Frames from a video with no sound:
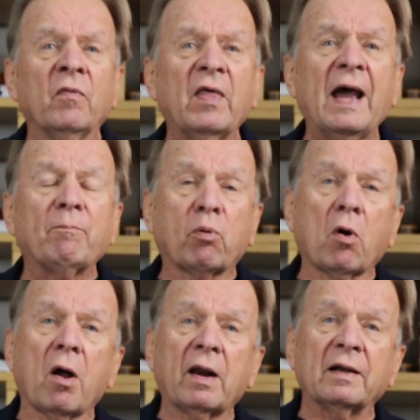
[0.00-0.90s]
that
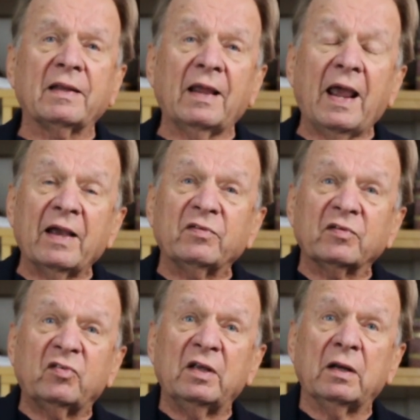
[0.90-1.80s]
product that has
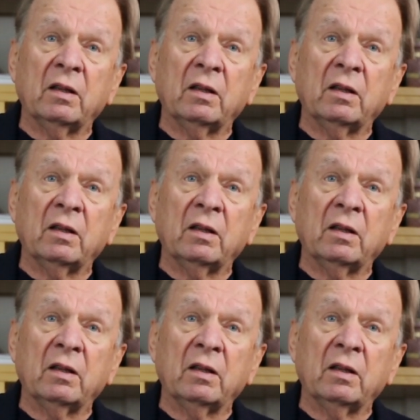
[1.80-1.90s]
to sit